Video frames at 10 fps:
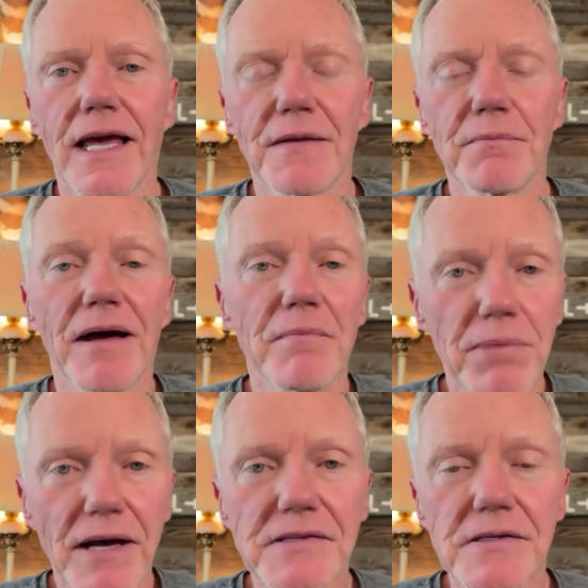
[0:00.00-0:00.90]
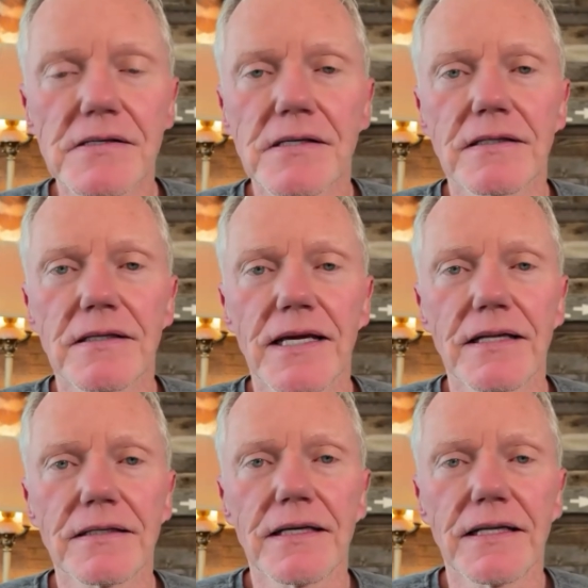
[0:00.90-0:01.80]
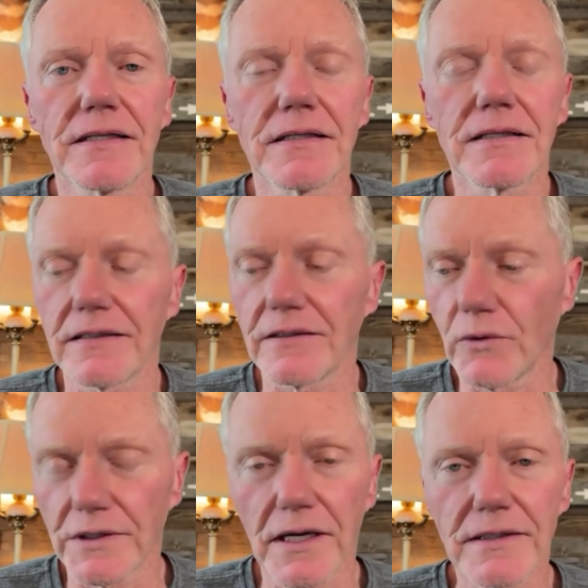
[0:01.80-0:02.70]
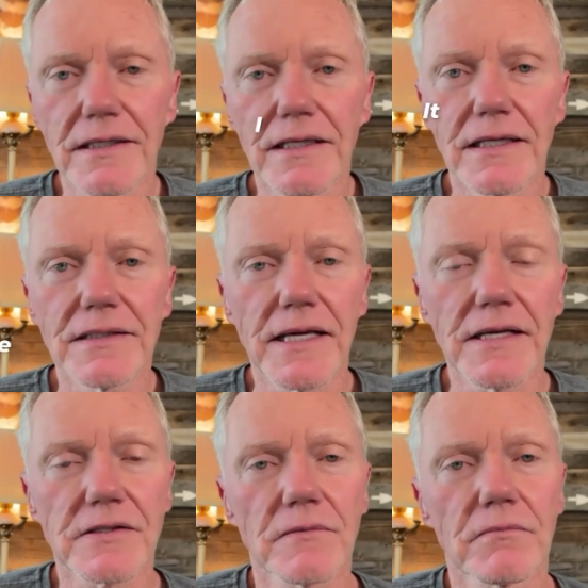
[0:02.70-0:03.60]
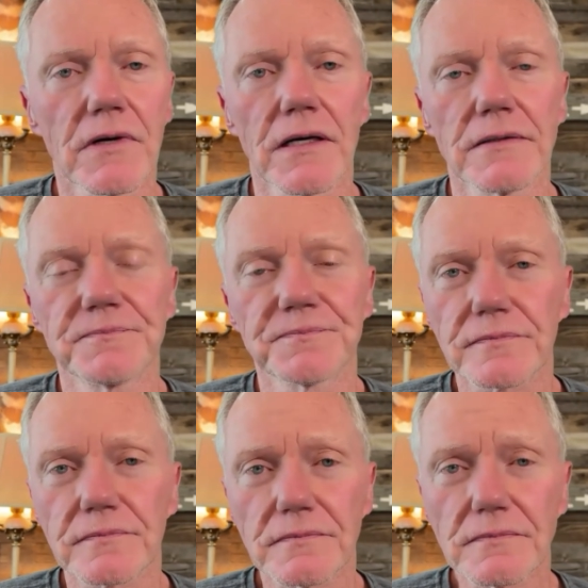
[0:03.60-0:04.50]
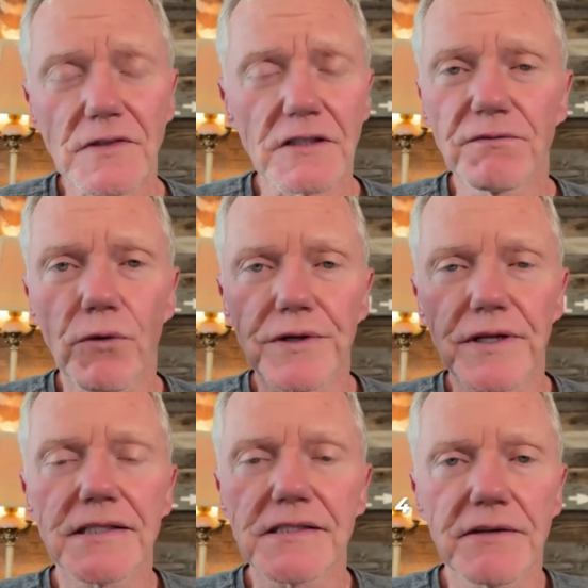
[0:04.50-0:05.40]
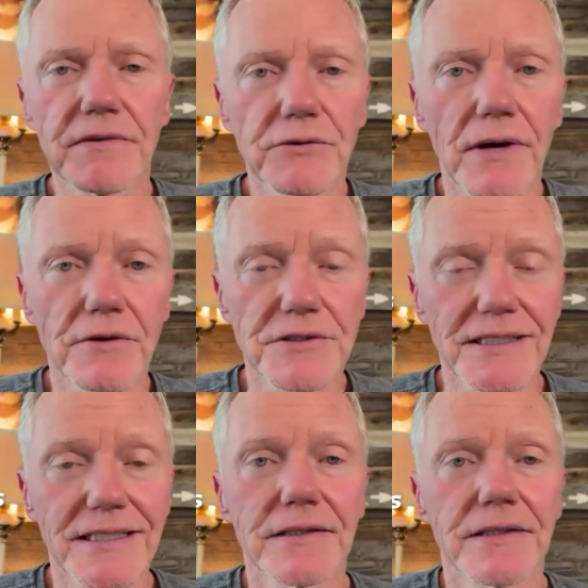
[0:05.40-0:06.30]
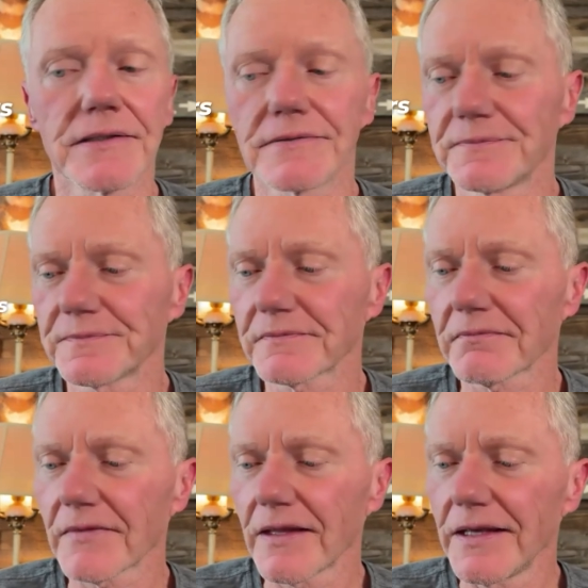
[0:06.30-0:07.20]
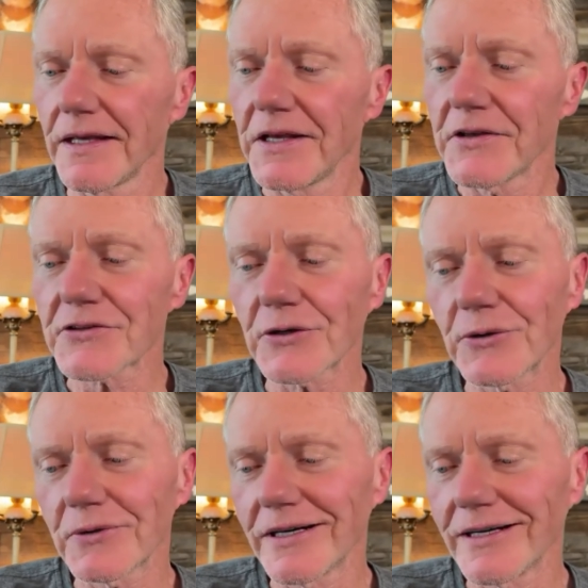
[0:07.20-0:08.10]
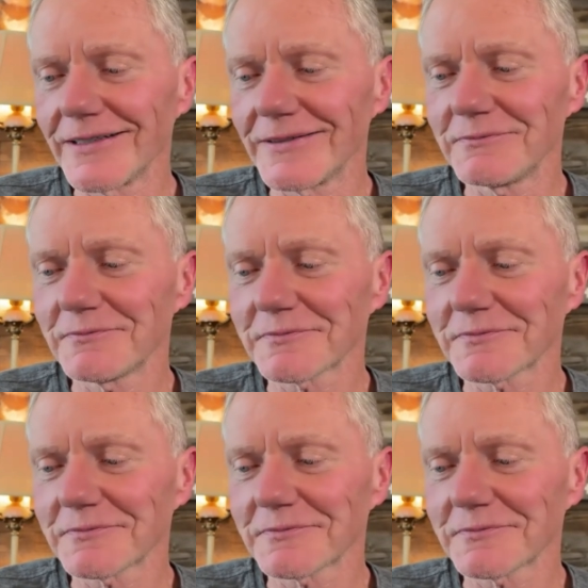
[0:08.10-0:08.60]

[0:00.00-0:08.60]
and by buses and and and uh, whatnot. It takes them uh, forty-eight to seventy-two hours to get there. So um,